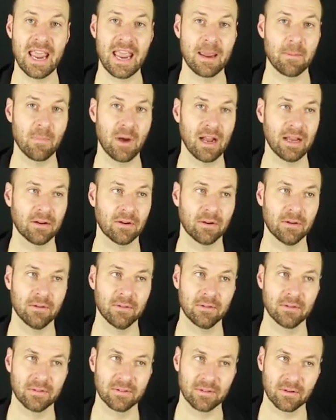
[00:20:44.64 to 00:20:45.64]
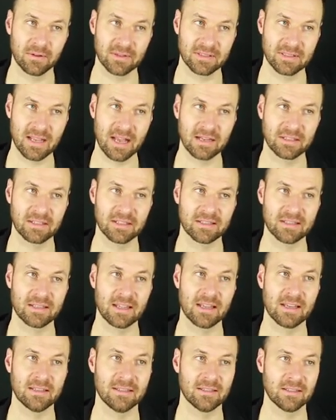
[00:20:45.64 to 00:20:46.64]
A minor, so it's not just
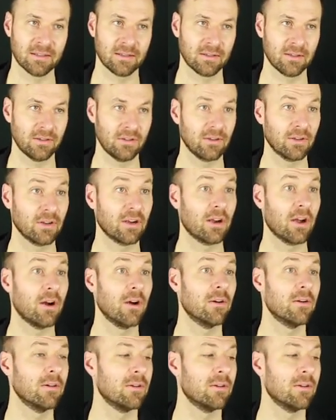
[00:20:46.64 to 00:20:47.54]
this. You could go,